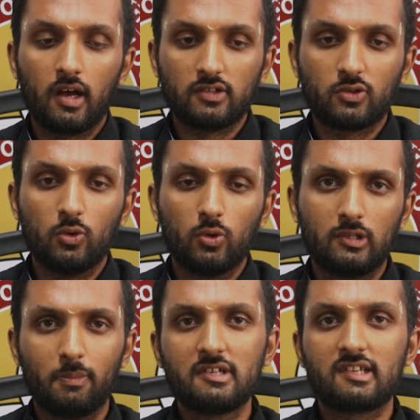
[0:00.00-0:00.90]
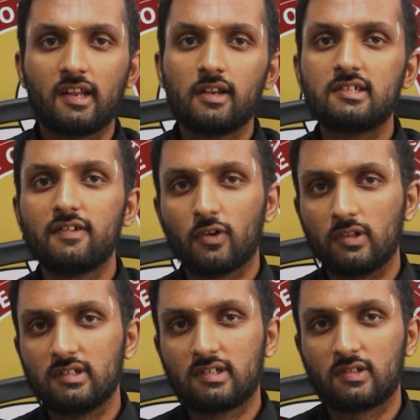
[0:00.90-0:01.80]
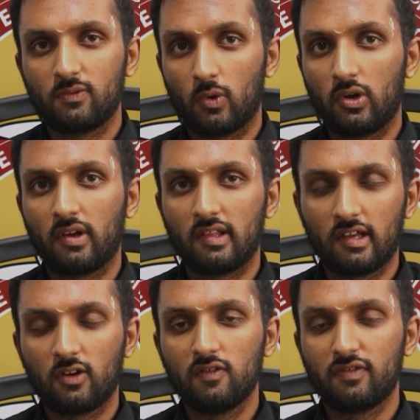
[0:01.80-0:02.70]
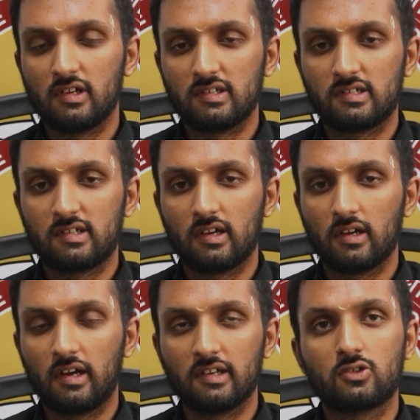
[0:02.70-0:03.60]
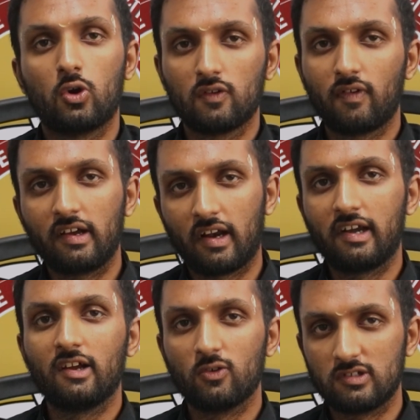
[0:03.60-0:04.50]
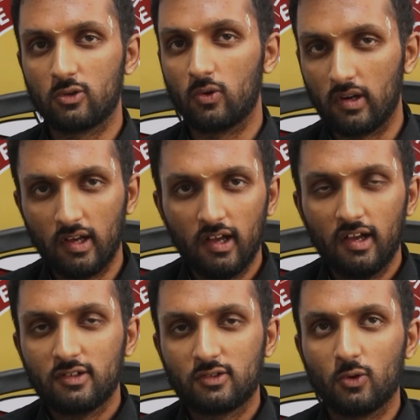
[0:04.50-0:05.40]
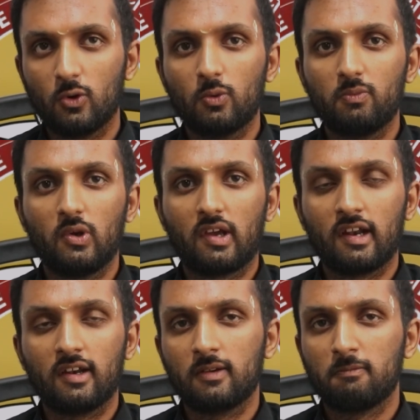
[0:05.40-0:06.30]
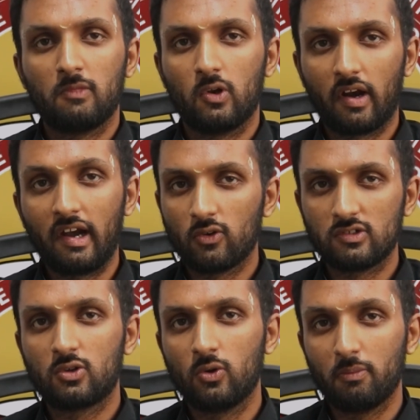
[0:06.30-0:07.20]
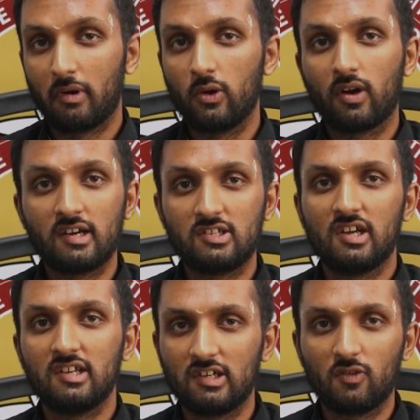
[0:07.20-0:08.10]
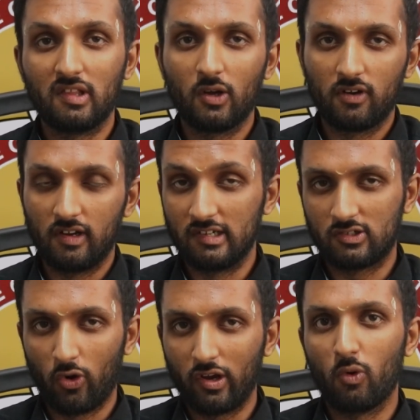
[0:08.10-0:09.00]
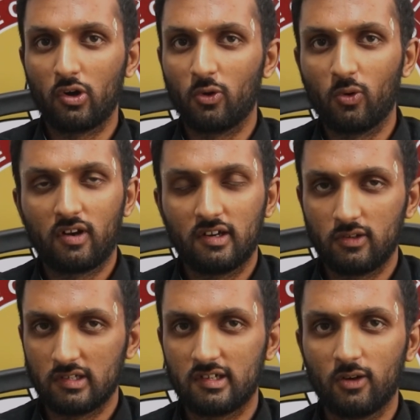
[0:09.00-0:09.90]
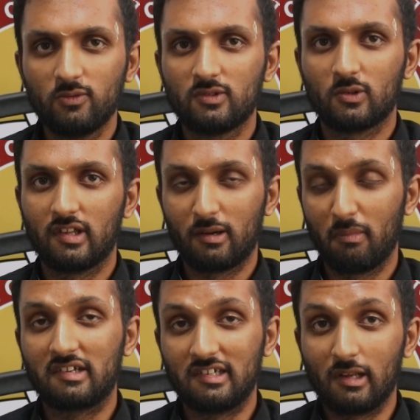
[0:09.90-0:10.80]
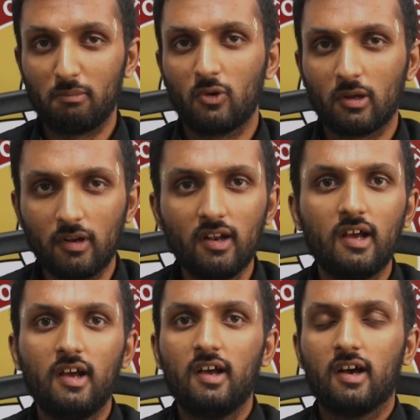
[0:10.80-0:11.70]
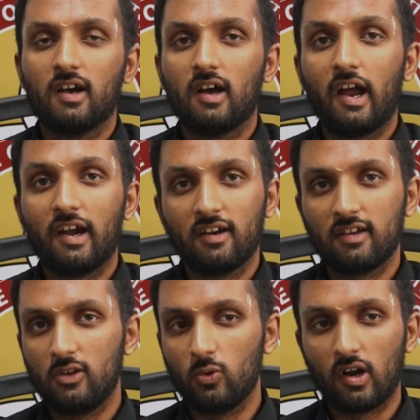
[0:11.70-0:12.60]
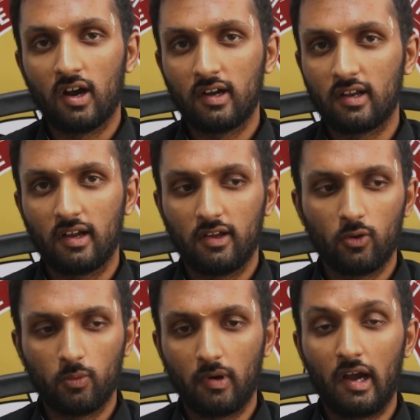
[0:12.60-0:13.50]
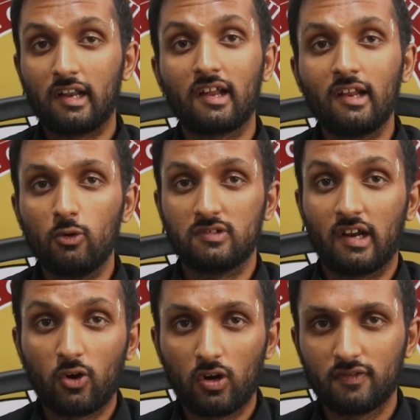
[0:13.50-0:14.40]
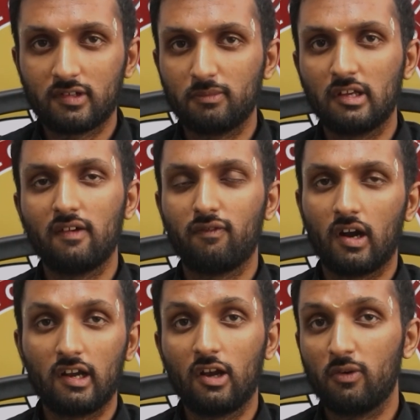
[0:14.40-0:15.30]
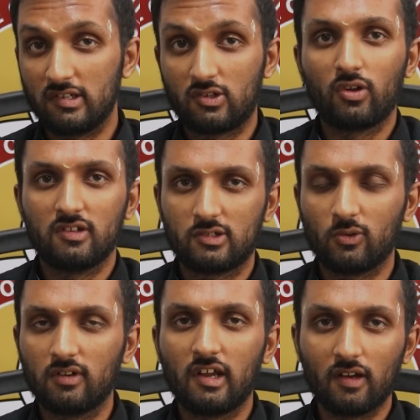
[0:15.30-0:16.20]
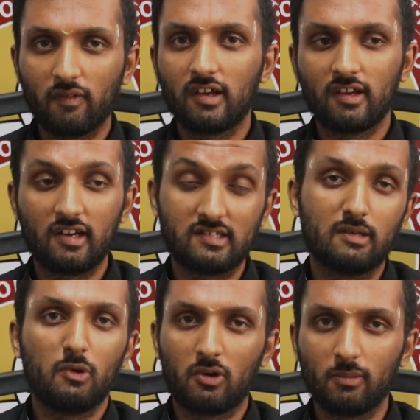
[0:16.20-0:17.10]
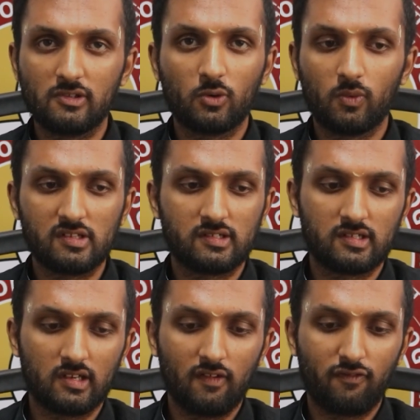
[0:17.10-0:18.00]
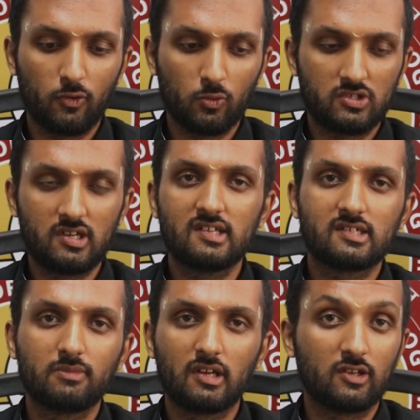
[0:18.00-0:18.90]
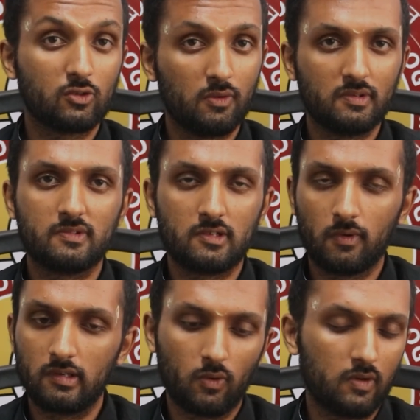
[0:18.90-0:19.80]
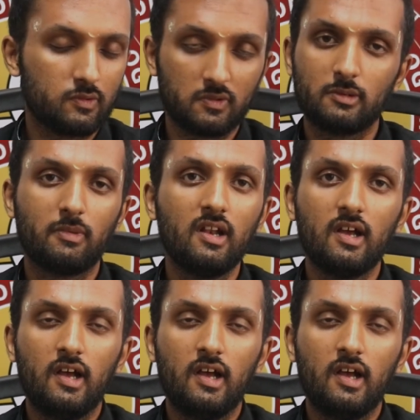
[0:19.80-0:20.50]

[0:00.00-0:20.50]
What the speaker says: So the best analogy for this, what you can think of is, it is sort of like writing on stone. So you can, you know, write on stone, but you can't change it without destroying what you wrote right just now. So that makes it immutable. And you can't, you know, entirely lose a record of something until you destroy the stone. In a way, it is immutable. So once, if you change something, it is always, is always visible.